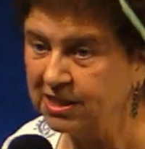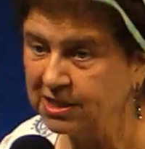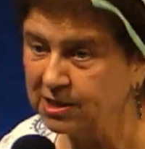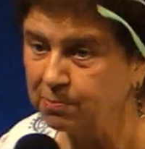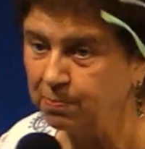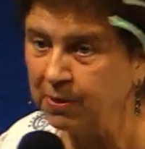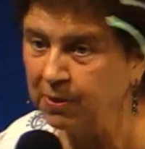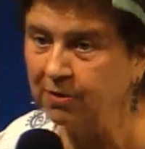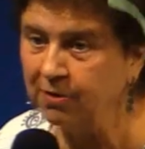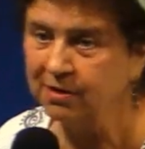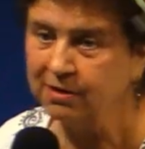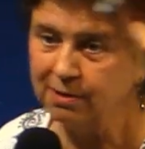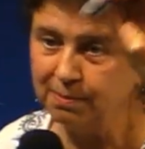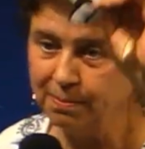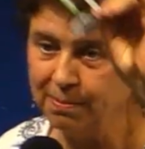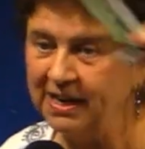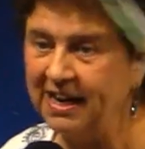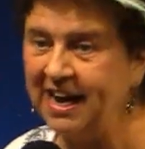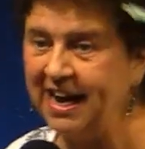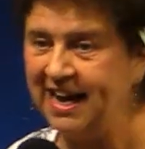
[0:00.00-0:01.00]
Spirit, the
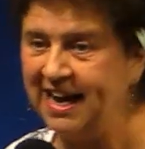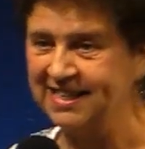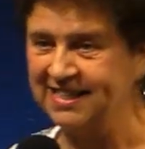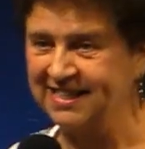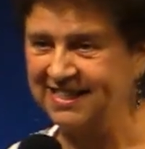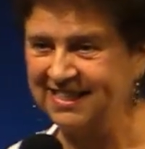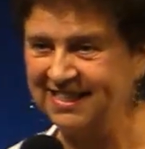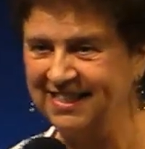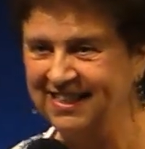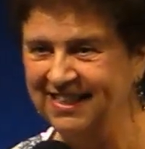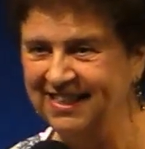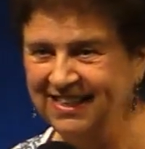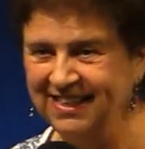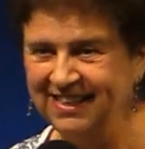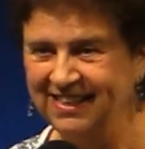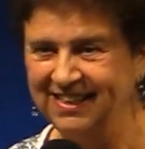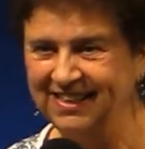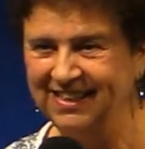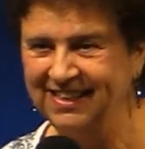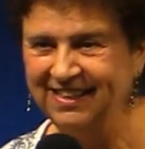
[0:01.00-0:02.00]
big S.
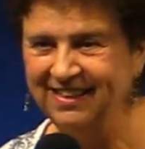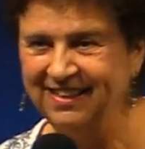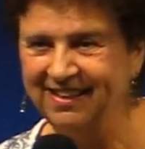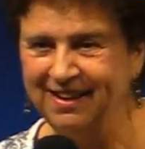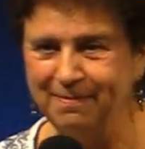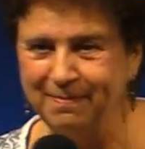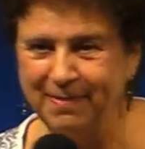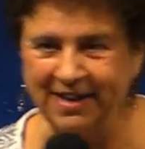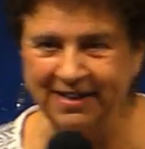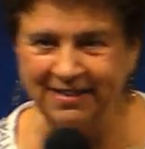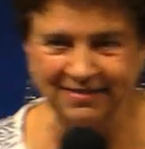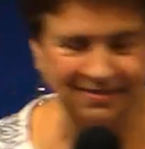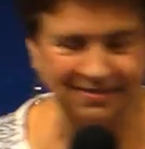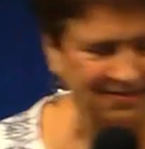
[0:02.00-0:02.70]
Amen?